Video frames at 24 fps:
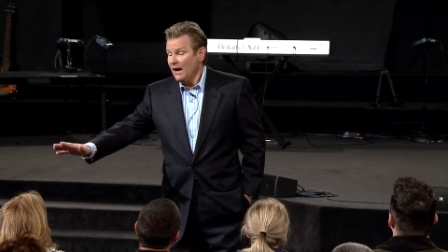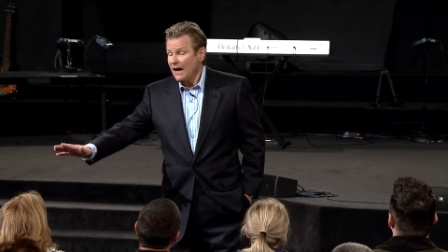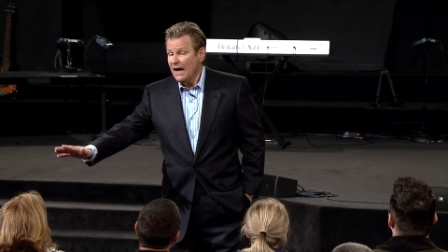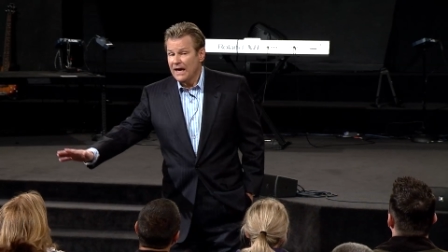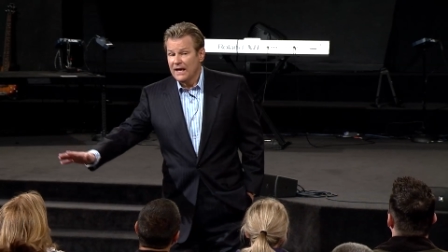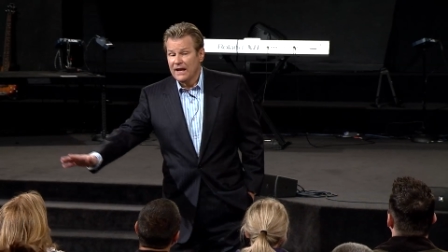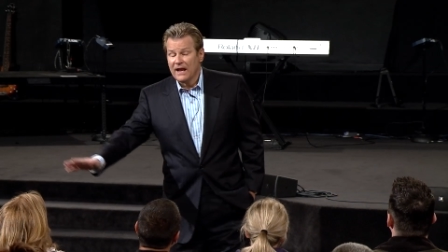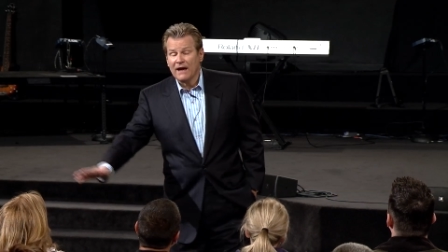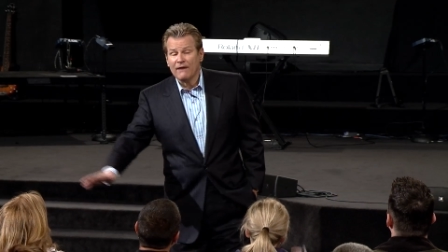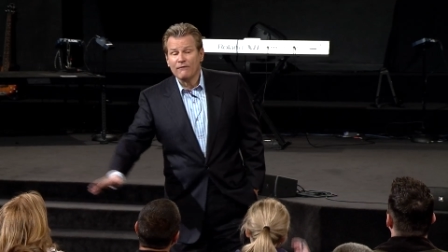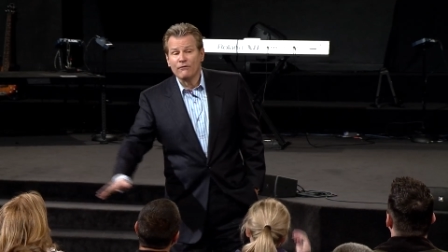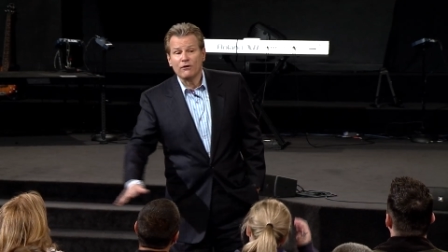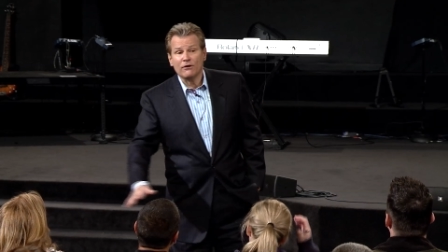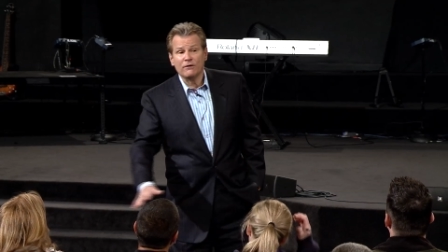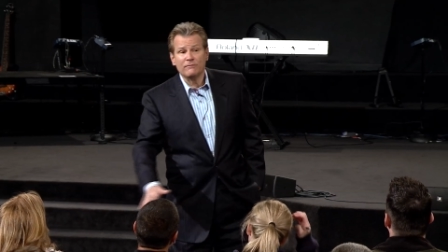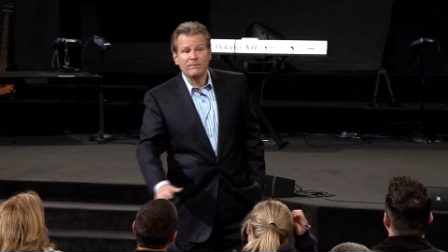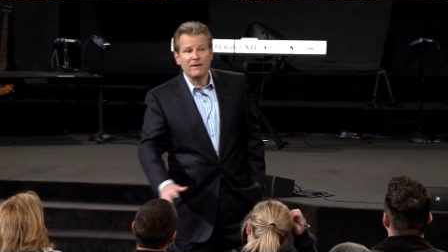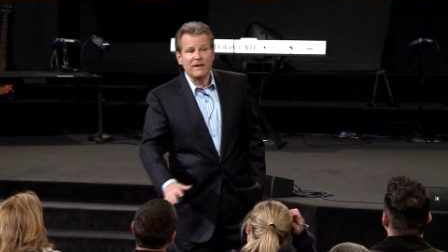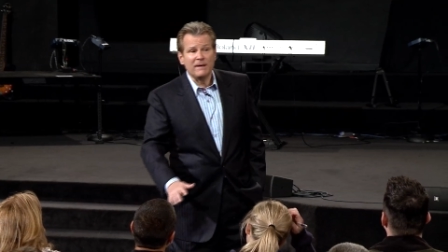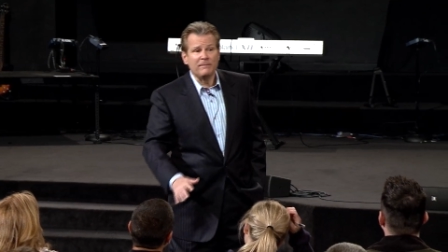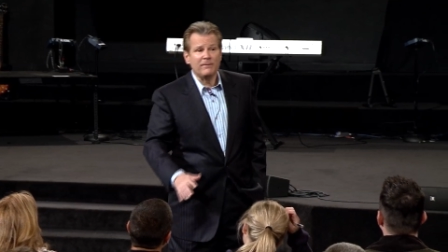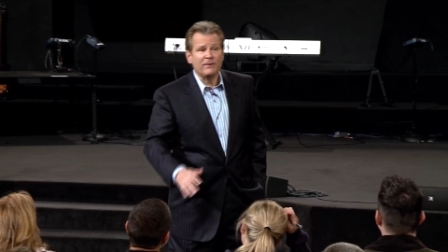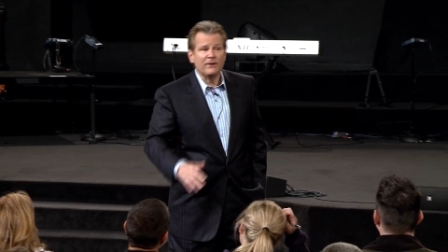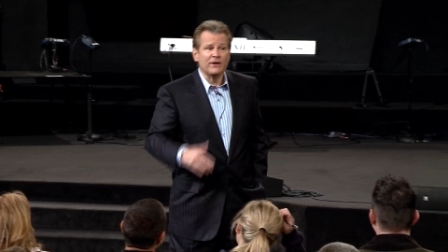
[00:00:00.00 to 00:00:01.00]
And I've heard
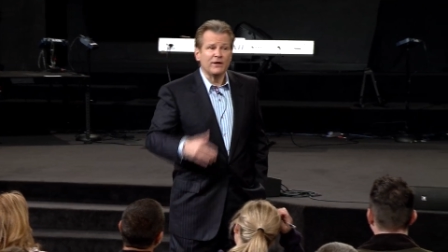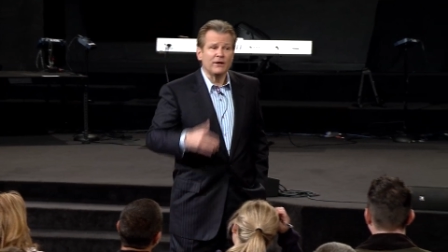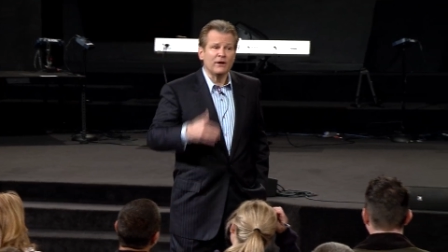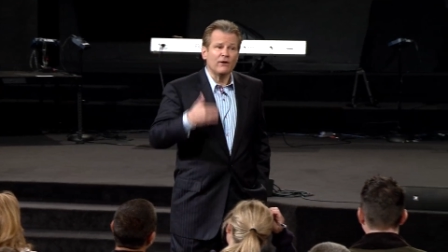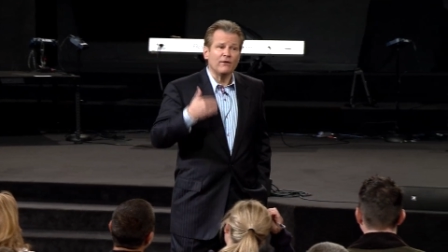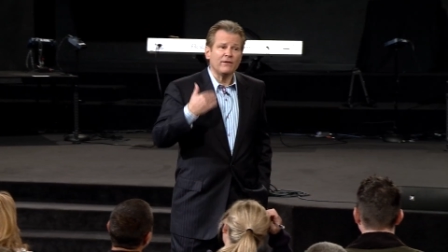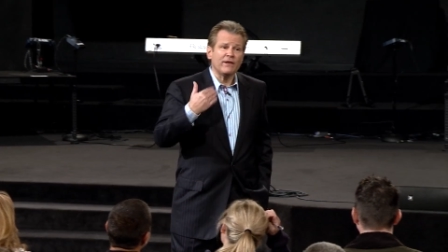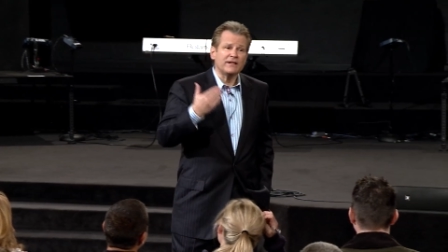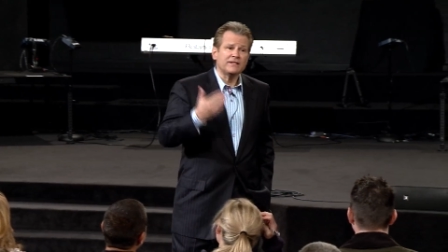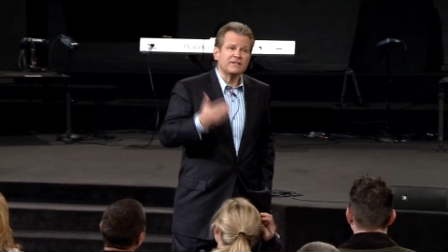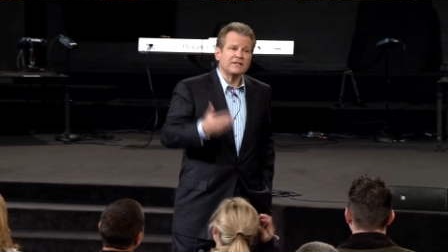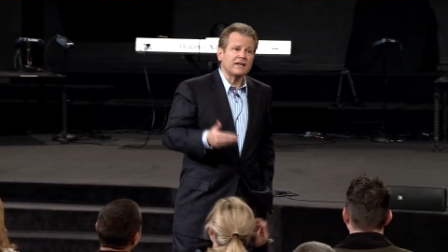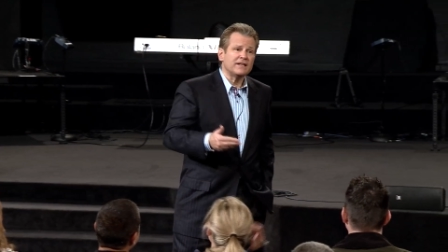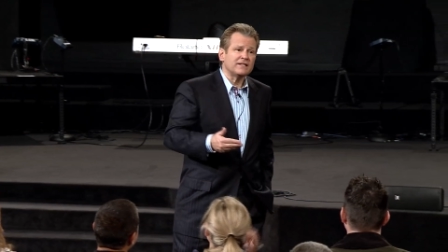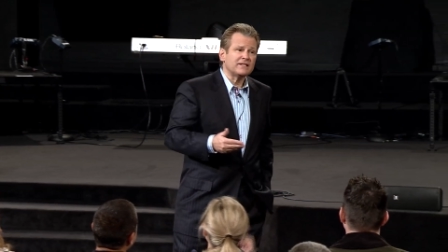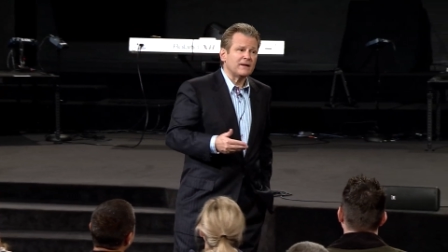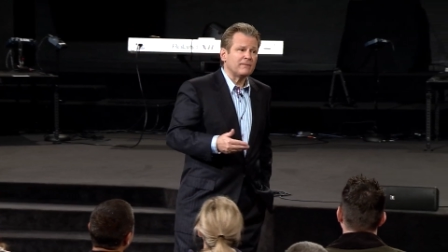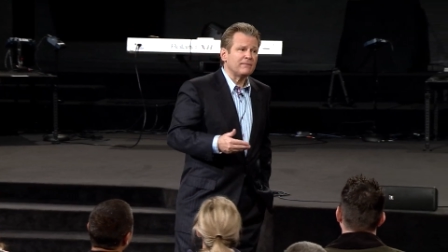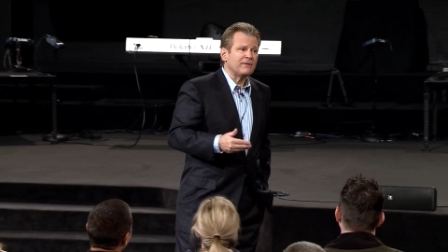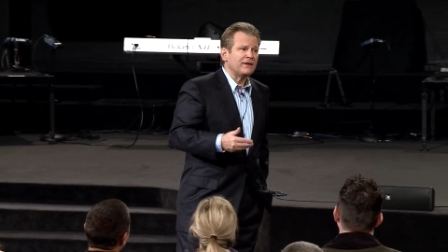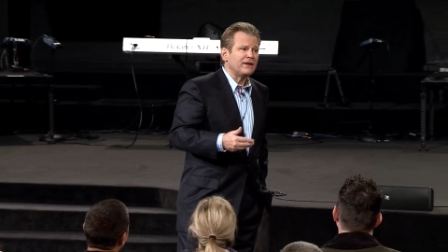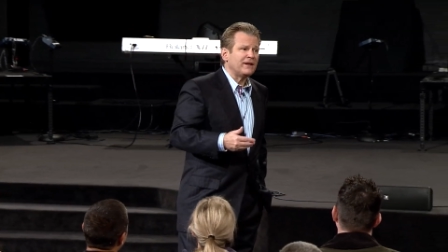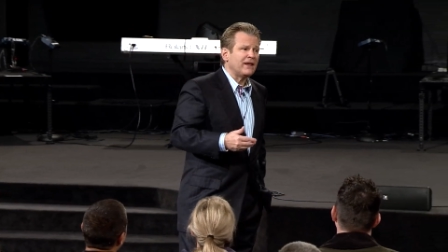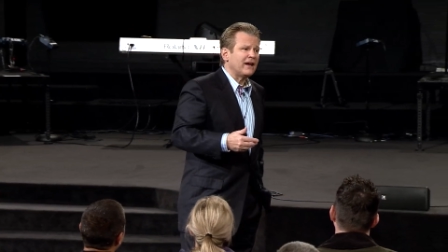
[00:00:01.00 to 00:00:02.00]
people, you know, they say
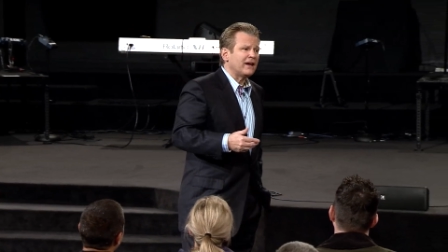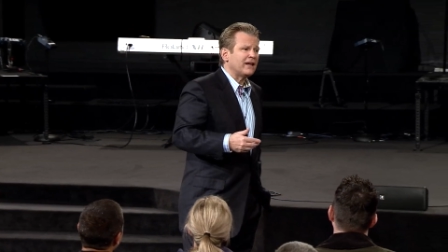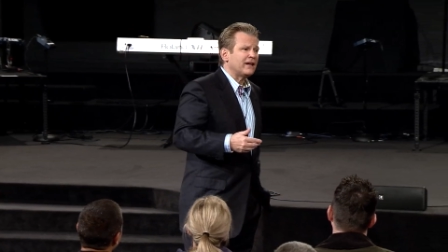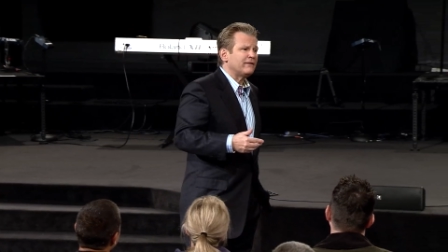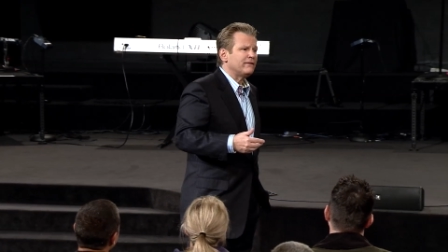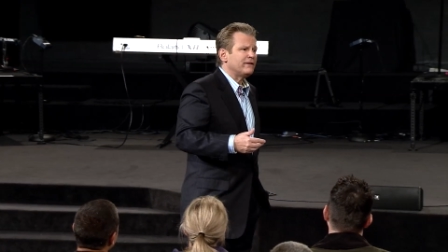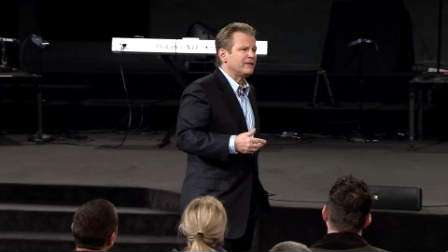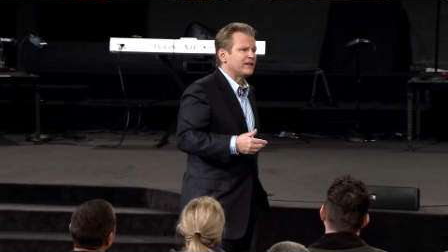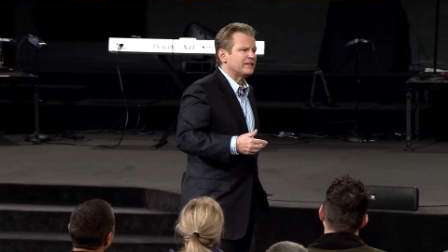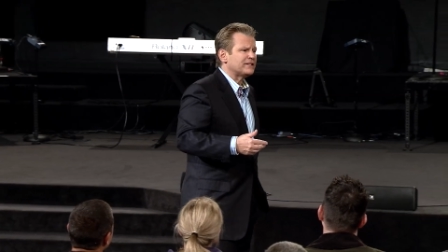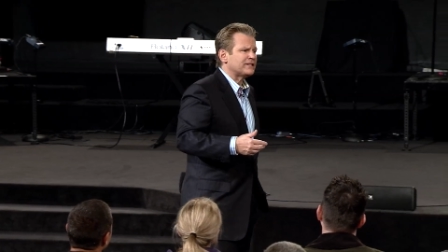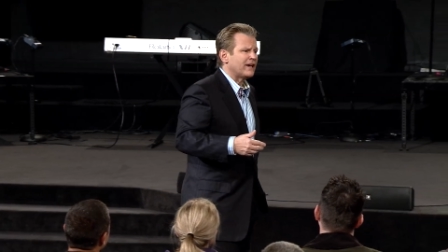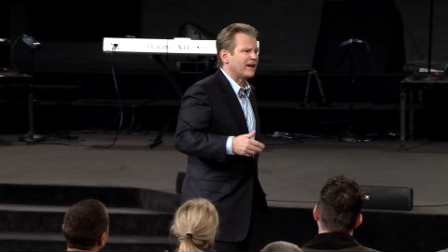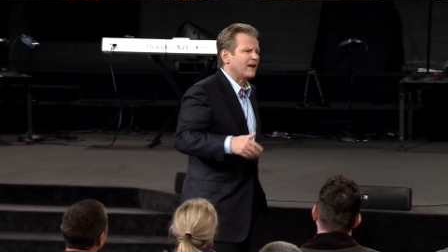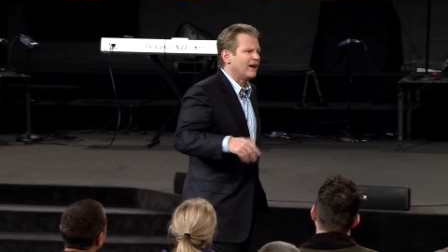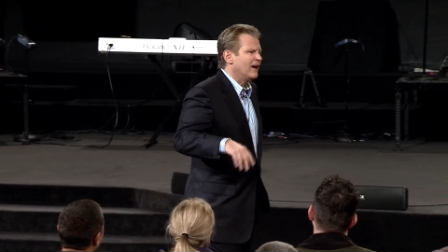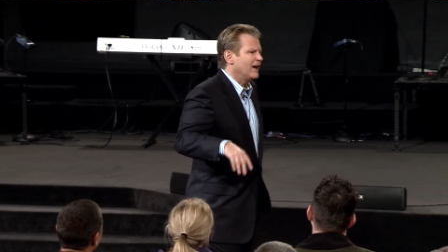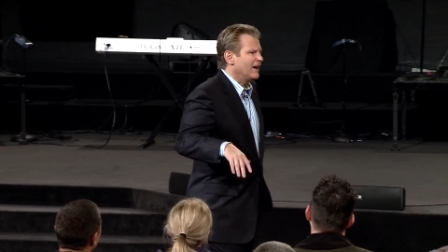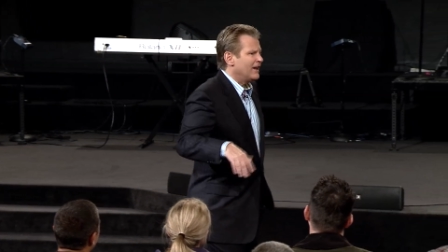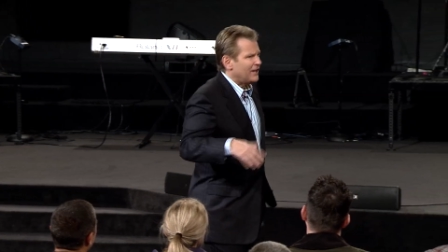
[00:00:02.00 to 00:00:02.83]
something negative and they say,